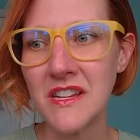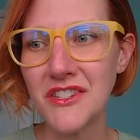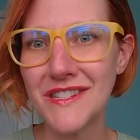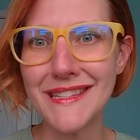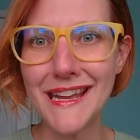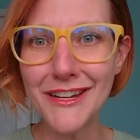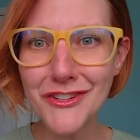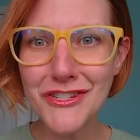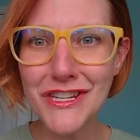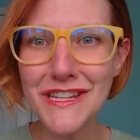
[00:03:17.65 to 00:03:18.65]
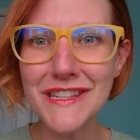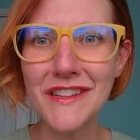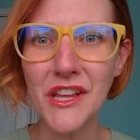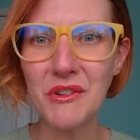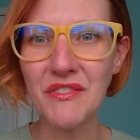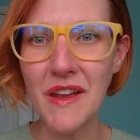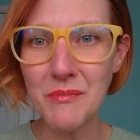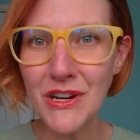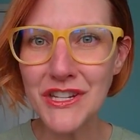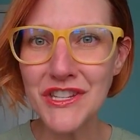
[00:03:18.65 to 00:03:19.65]
just the energy, the lower
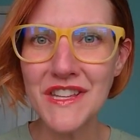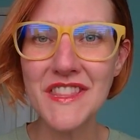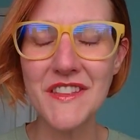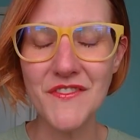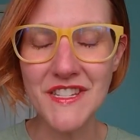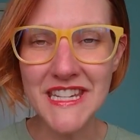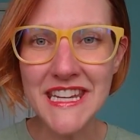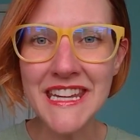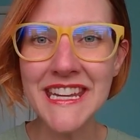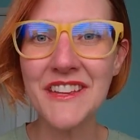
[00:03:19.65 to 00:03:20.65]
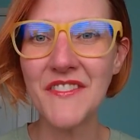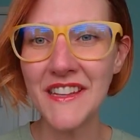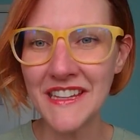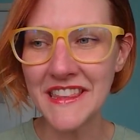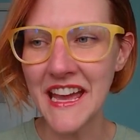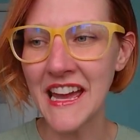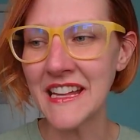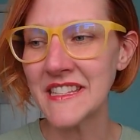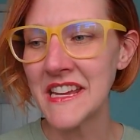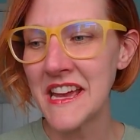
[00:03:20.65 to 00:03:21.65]
vibration, the fatigue, feeling
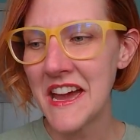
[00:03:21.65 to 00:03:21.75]
that,